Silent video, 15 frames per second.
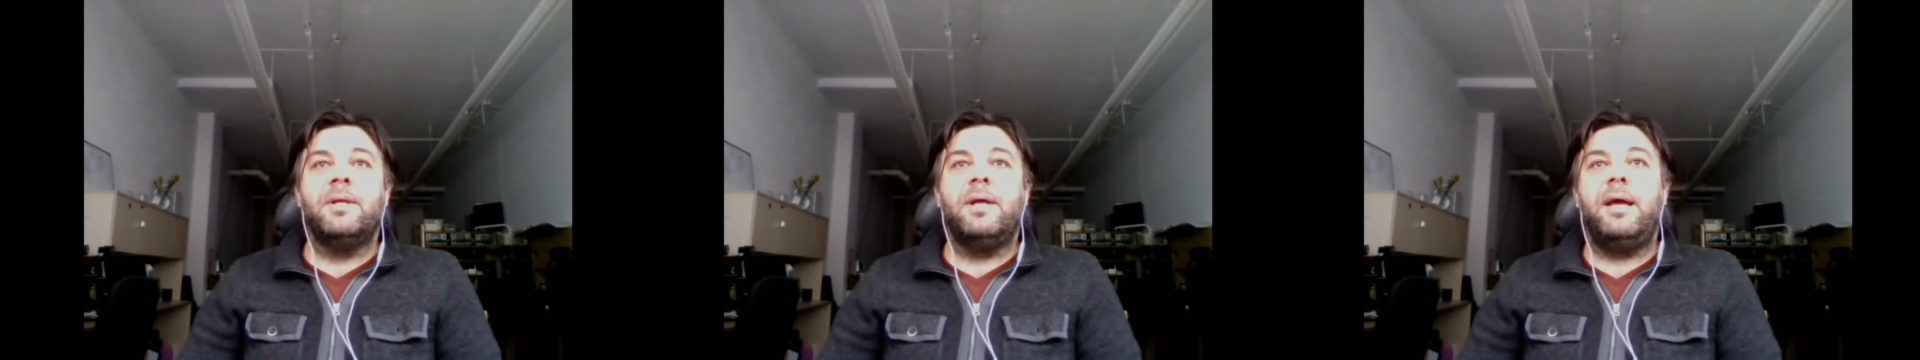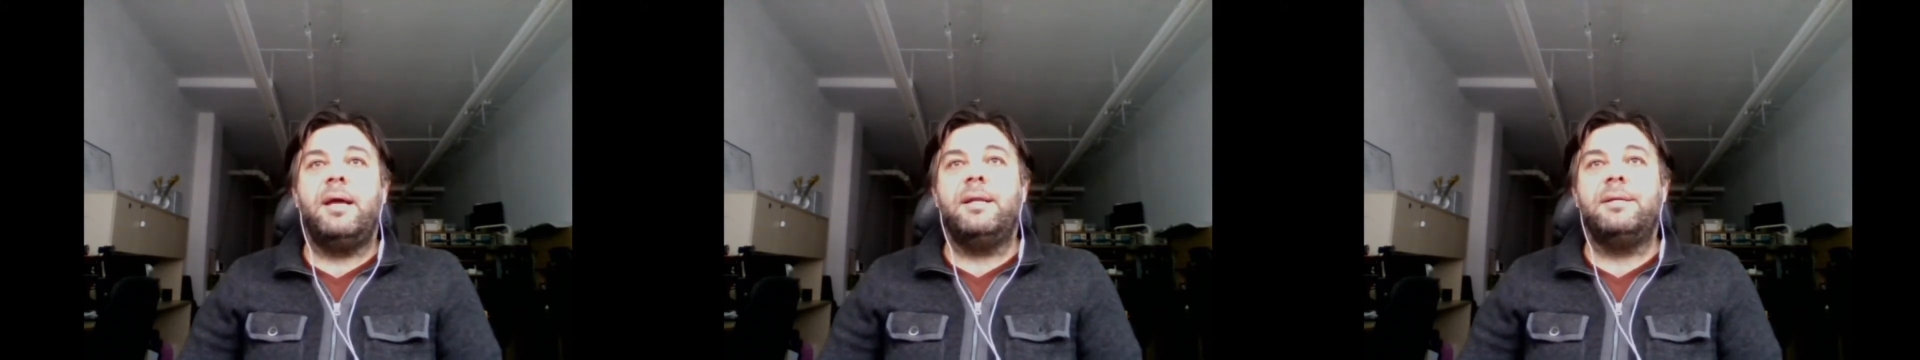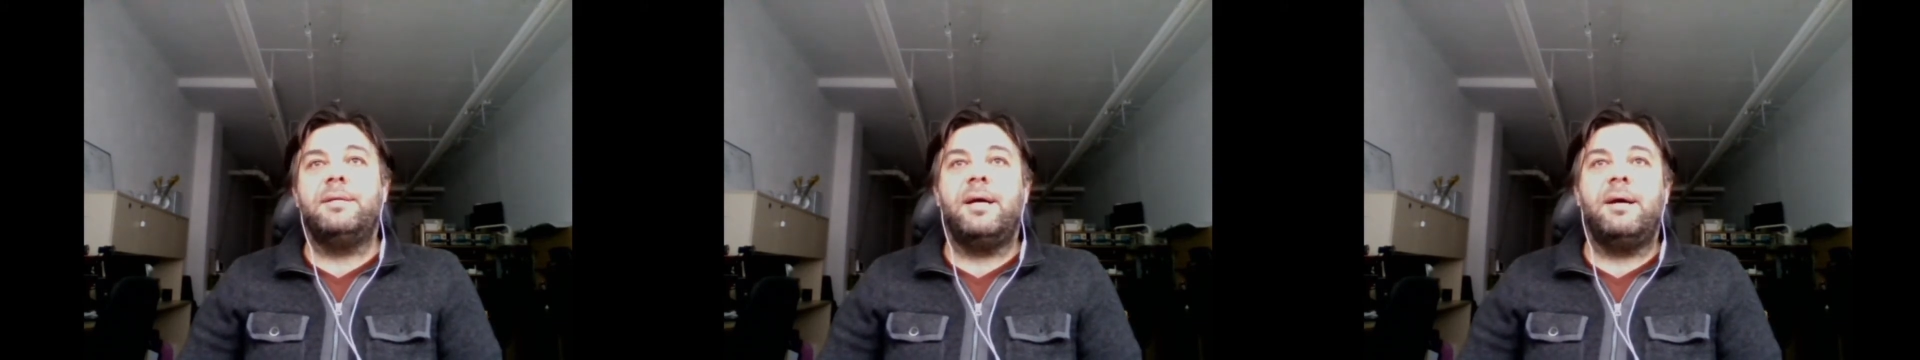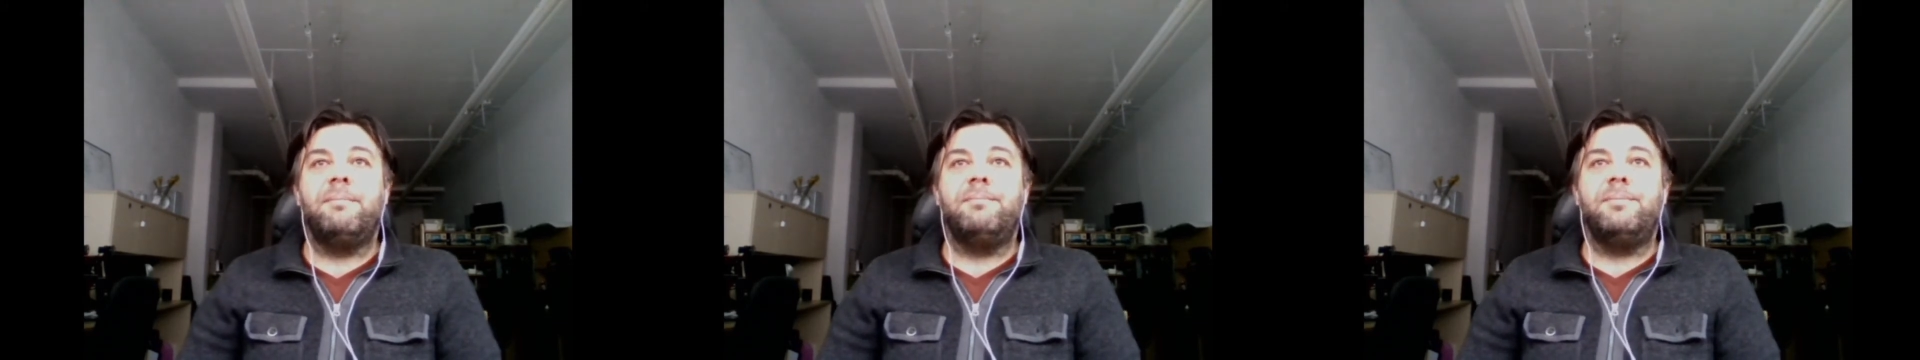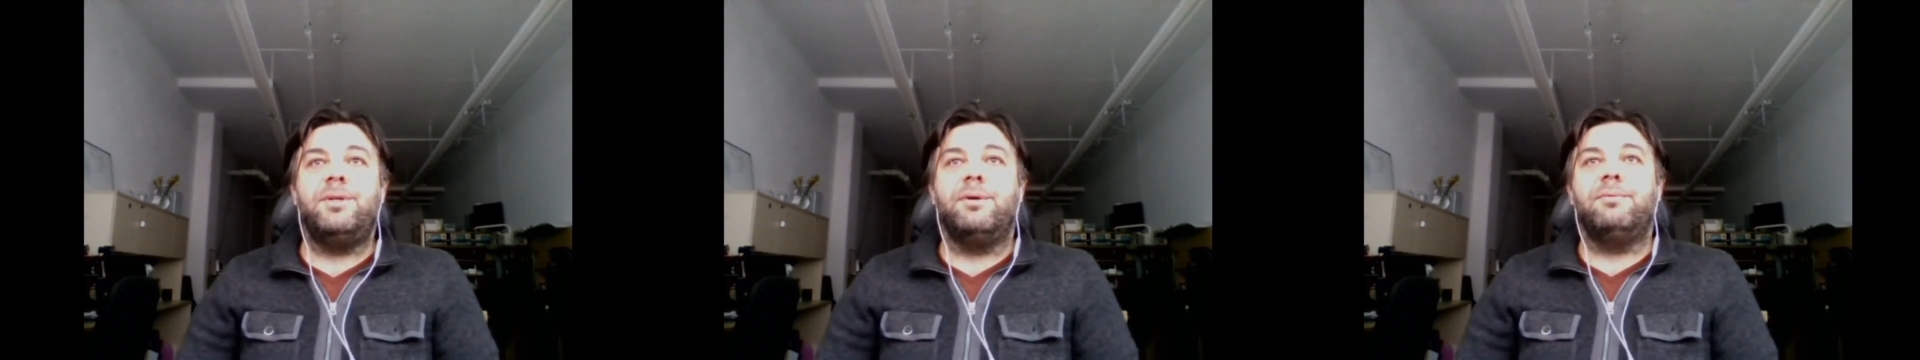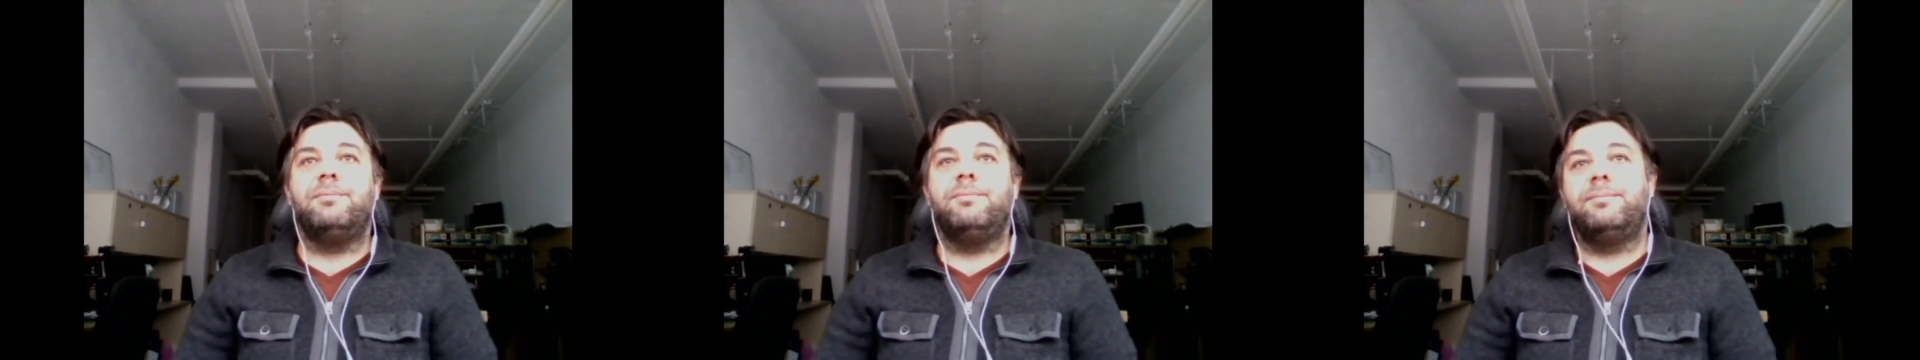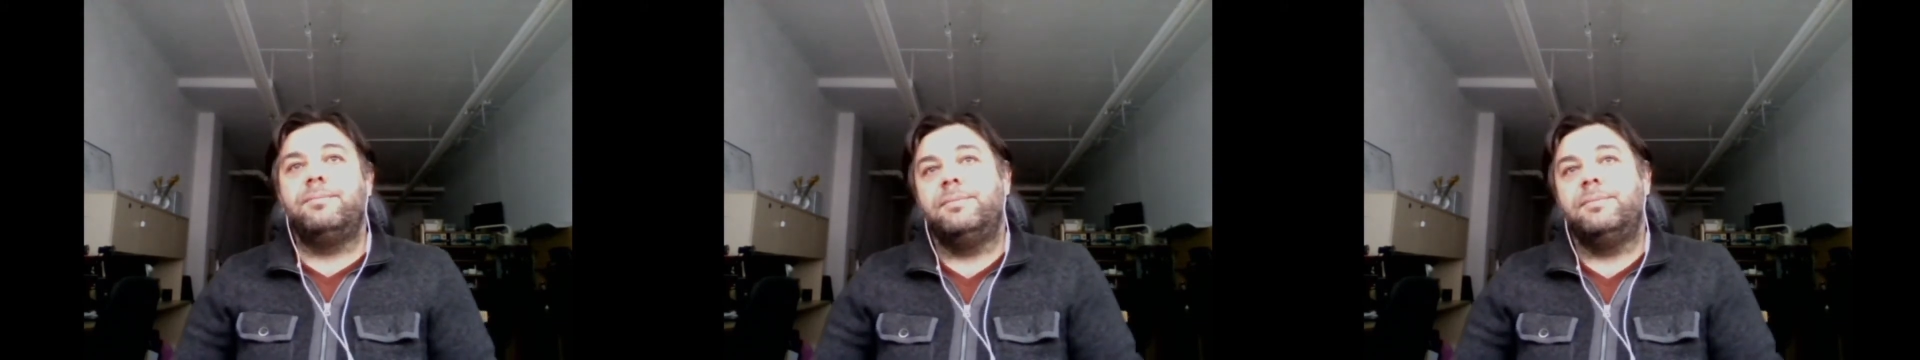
And you know,